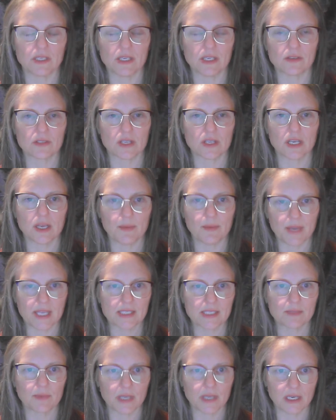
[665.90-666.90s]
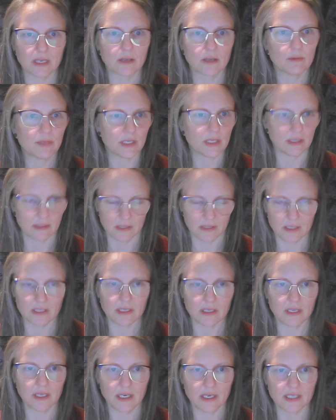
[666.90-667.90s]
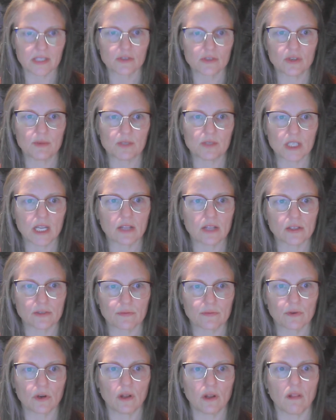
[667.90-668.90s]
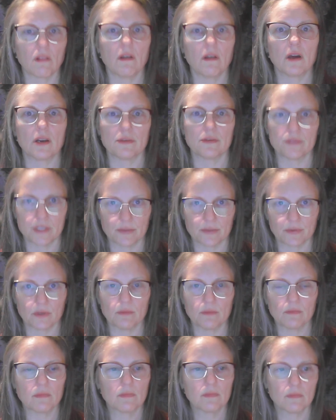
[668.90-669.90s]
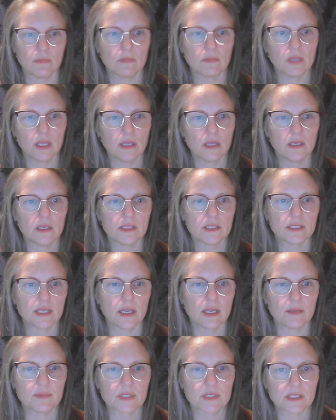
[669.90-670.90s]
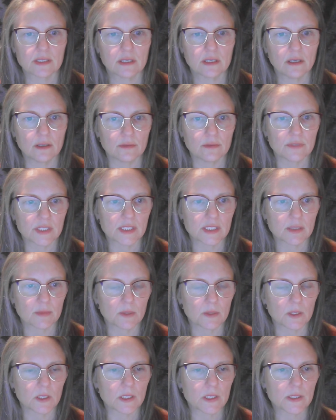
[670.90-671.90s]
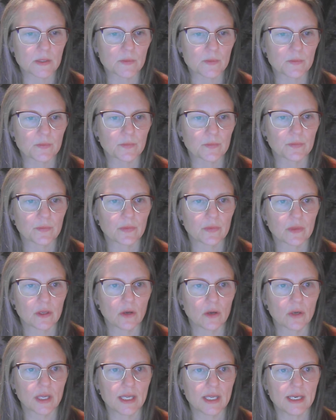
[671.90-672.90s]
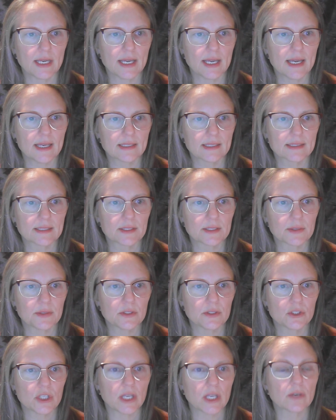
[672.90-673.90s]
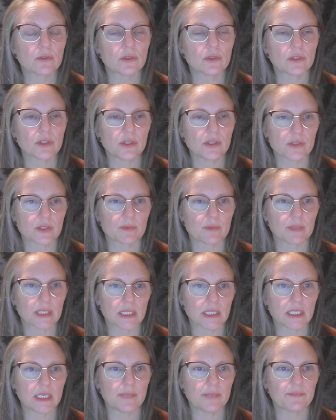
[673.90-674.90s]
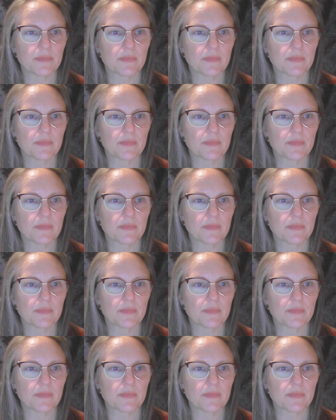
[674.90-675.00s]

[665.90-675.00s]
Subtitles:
is on MS, but it could be an extreme challenge for a lot of different types of disabilities. Okay, next, general usability.